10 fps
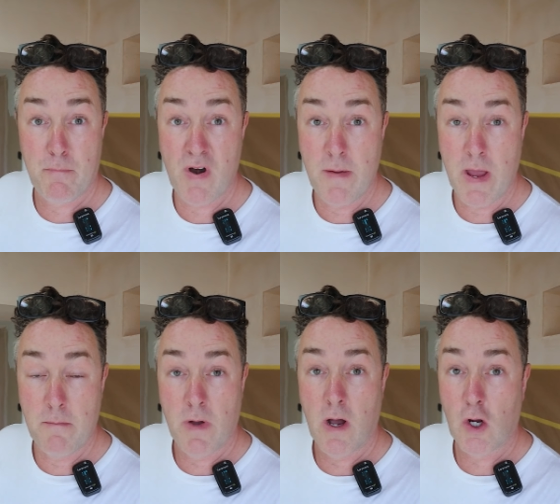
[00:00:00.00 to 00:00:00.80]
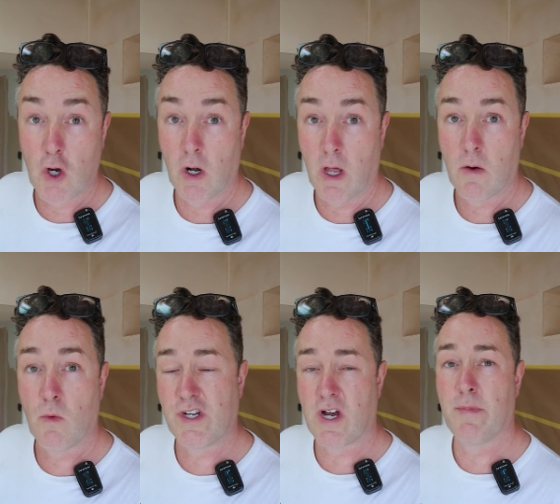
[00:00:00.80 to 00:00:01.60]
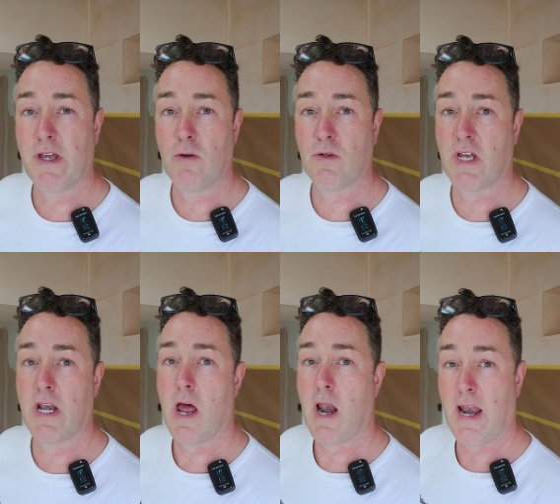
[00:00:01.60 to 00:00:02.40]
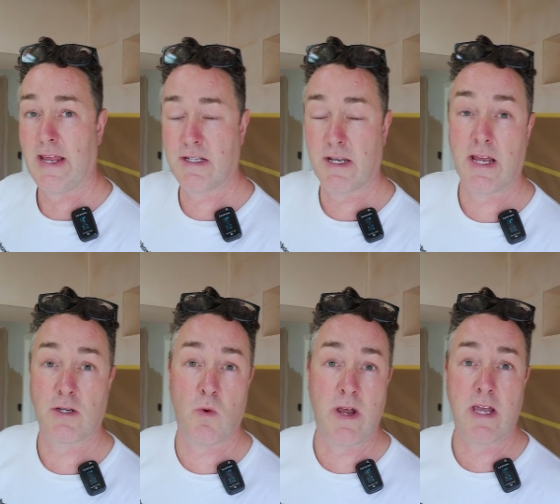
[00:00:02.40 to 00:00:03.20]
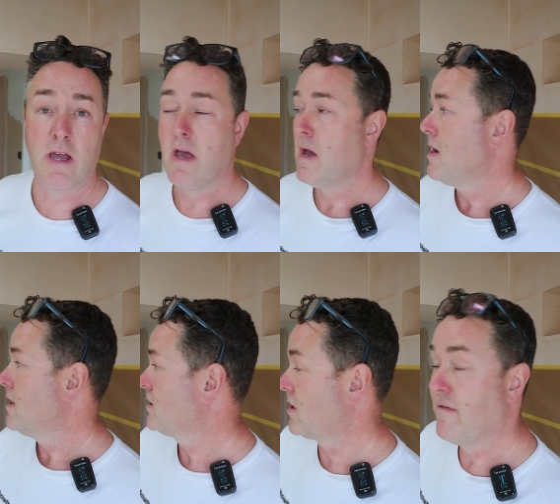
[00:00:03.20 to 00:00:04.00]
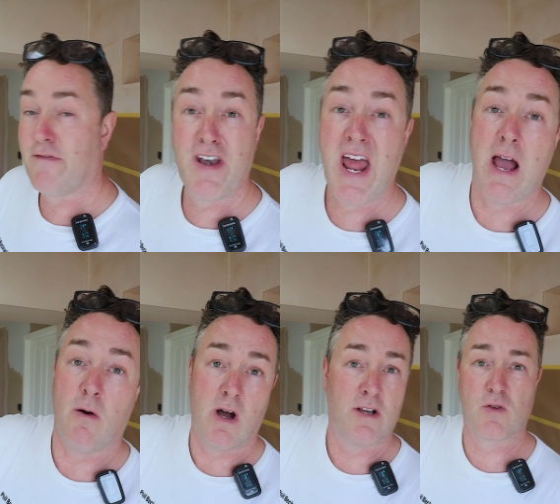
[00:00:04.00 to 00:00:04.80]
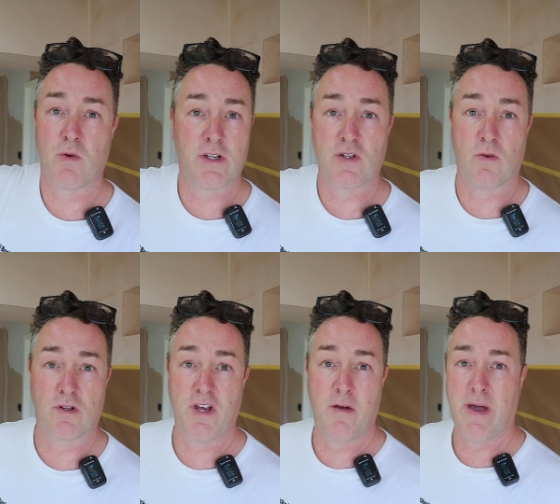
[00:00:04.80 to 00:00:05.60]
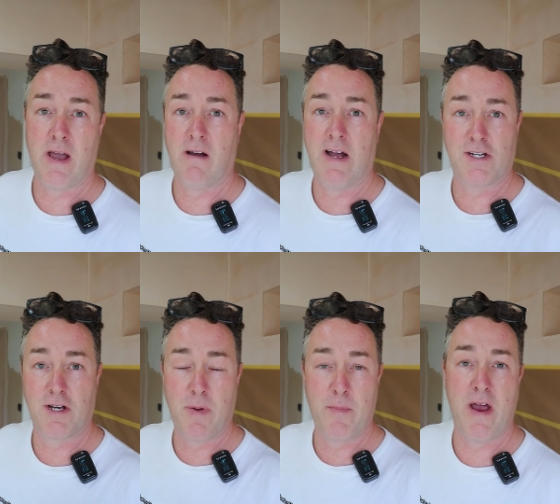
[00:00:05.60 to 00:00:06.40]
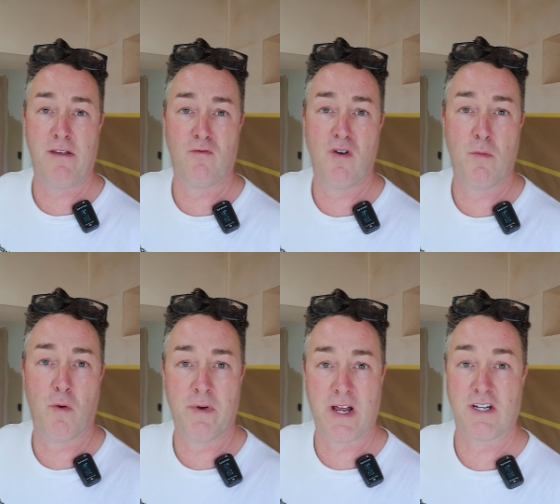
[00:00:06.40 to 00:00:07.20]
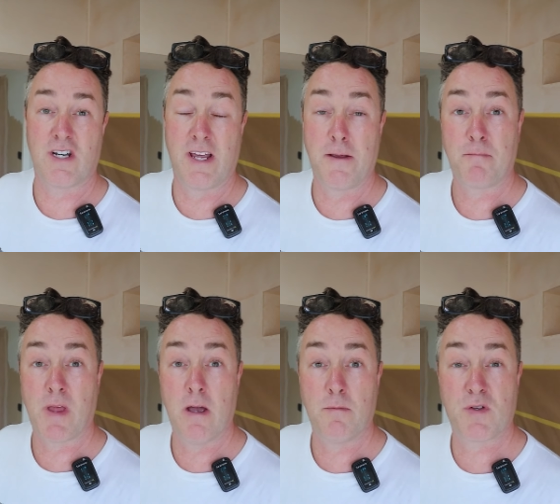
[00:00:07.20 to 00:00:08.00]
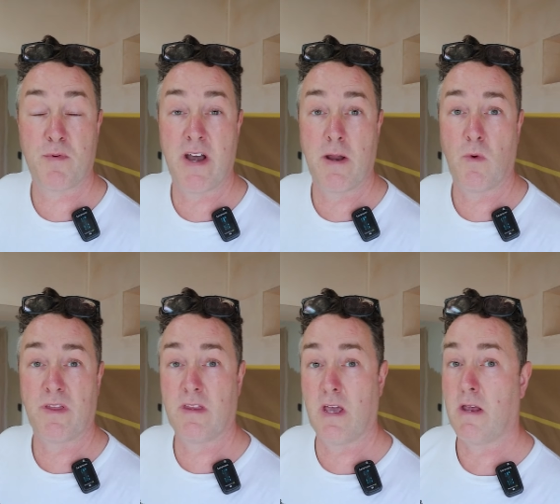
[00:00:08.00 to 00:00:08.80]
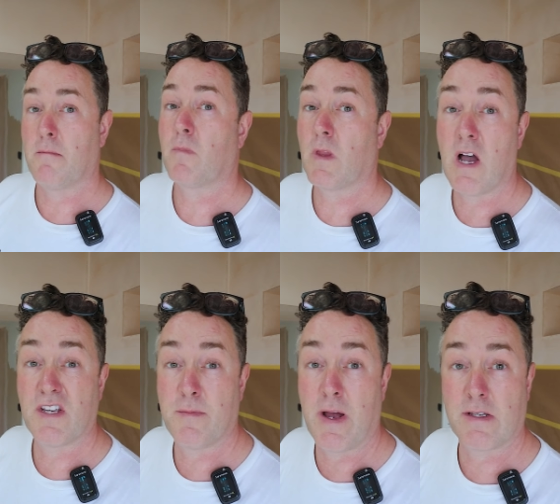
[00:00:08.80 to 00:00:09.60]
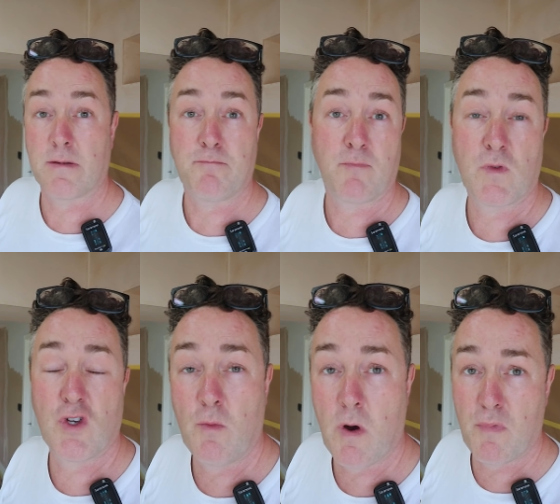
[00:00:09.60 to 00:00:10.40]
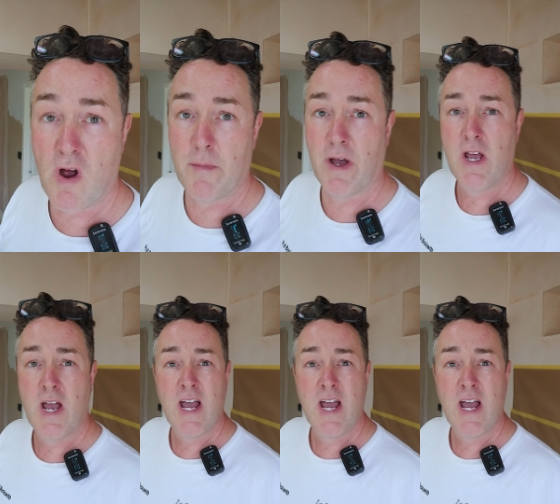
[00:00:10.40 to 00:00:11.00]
premium colour, which I'll be using later next week. So for now, I just want to talk to you about actually preparing the room up and actually um, spraying it with the Isomat 2-in-1 primer.